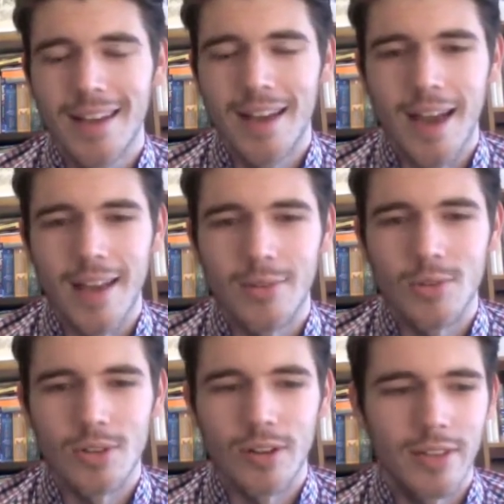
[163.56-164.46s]
and those
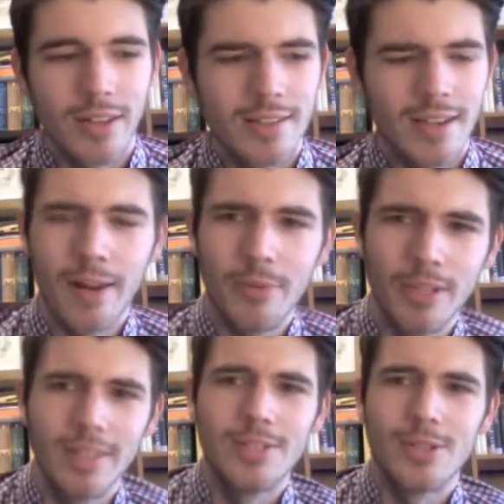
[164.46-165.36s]
are all things that I
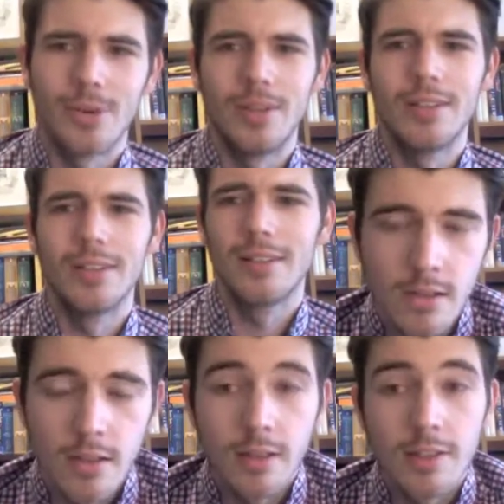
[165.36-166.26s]
really enjoyed.
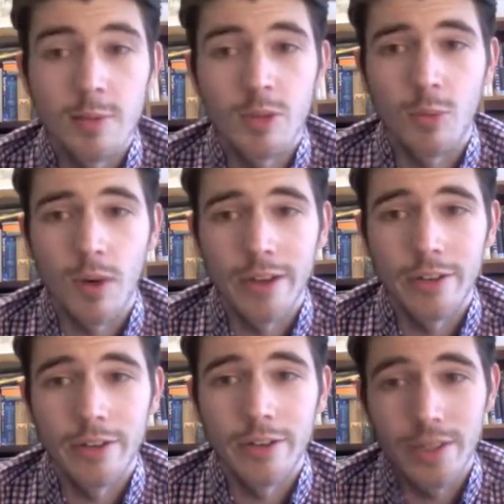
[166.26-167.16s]
Elizabeth
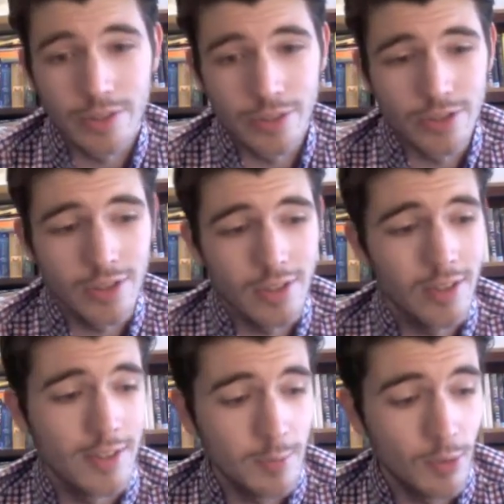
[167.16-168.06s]
Winder researched
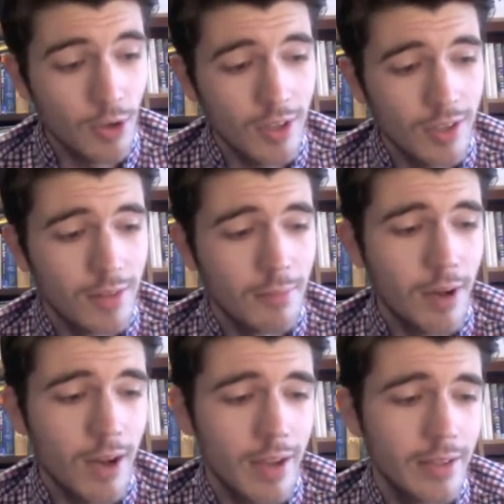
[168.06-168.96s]
this book
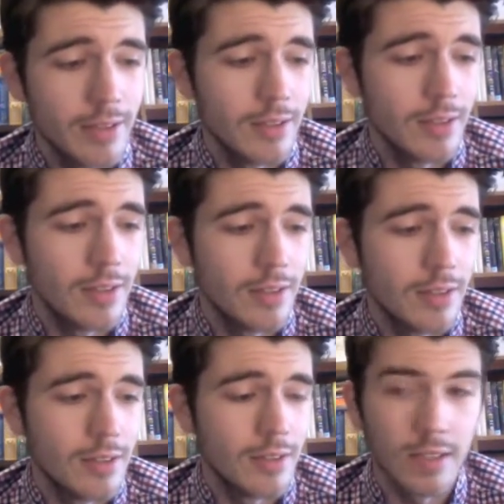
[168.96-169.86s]
by
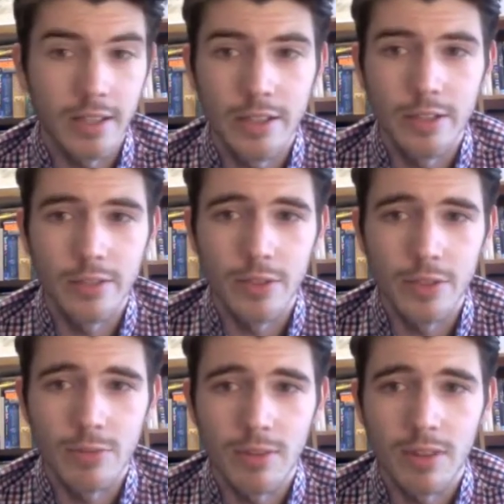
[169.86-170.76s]
conducting
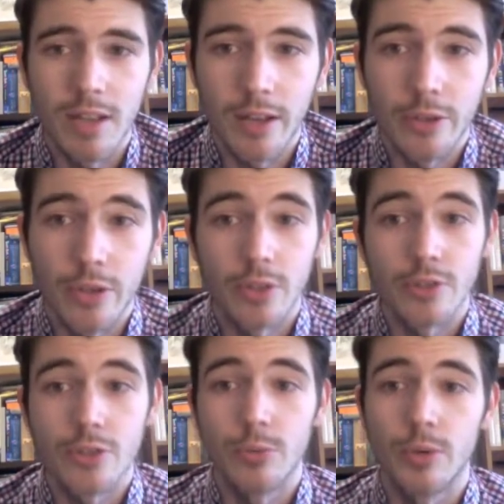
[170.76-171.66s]
interviews with the other
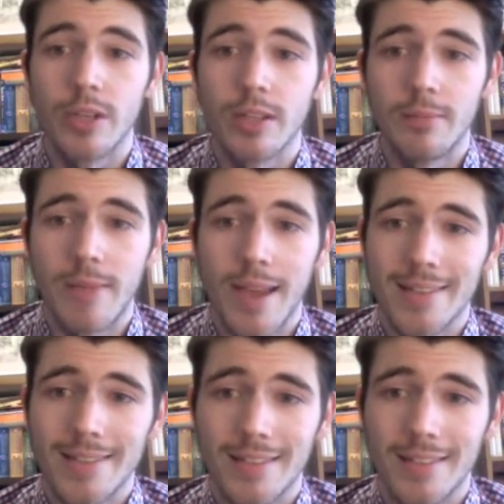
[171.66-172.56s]
girls who worked at the
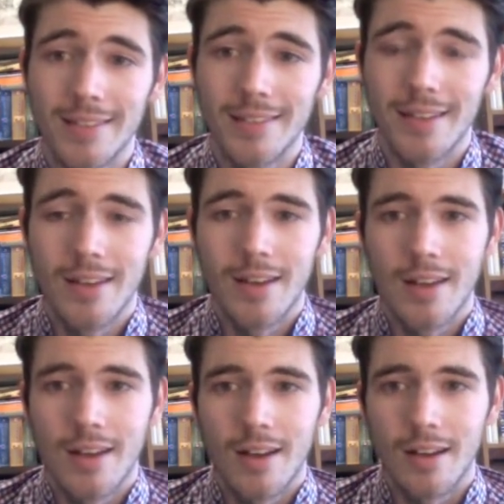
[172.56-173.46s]
magazine
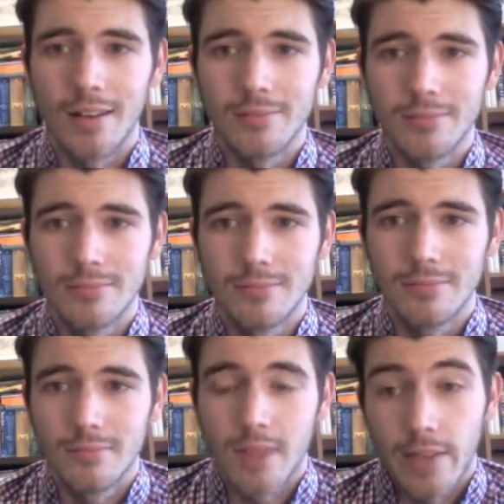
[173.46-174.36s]
um,
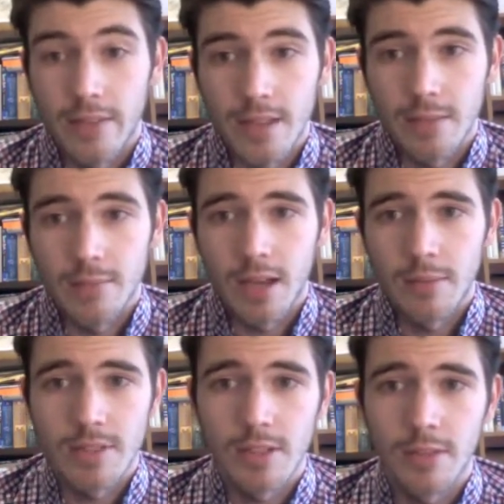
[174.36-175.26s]
at the same
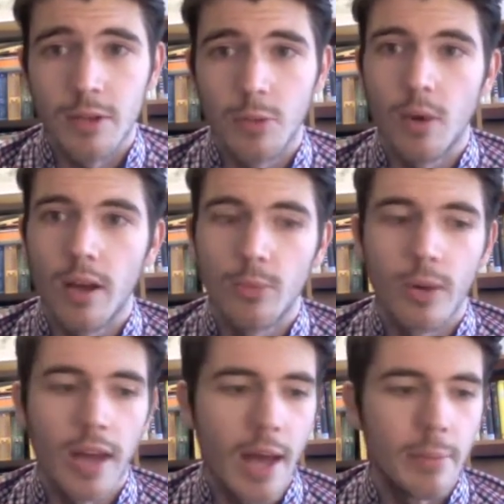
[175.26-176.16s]
time as Sylvia.
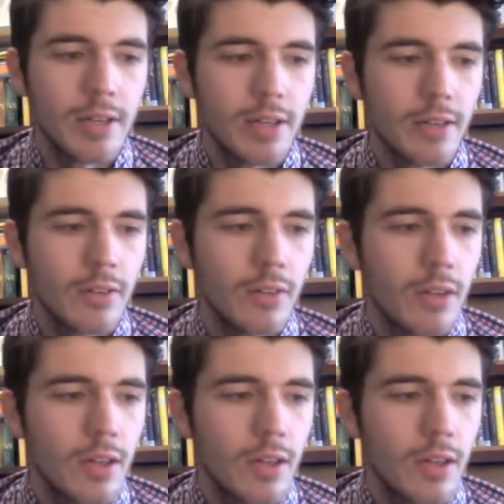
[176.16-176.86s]
What happened is